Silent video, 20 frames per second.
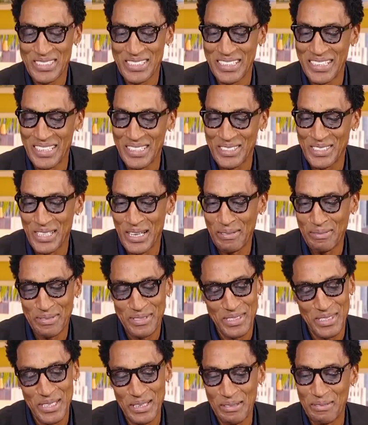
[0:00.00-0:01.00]
to get a
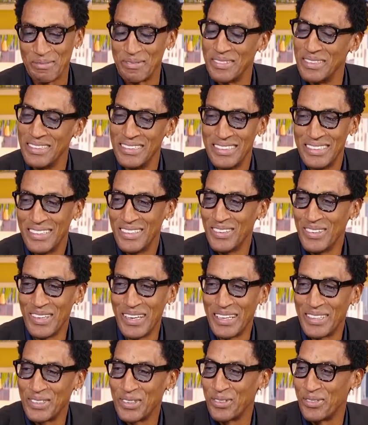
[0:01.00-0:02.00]
championship.
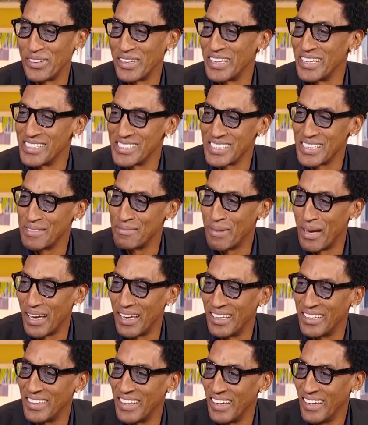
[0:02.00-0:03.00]
Orlando fans ain't
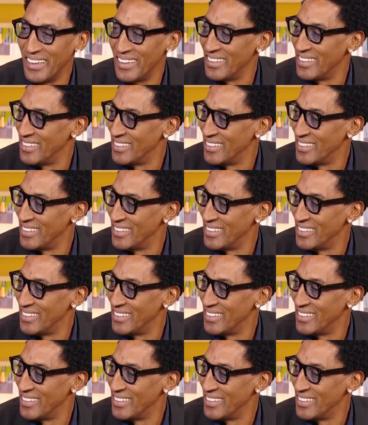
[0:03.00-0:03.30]
buying that.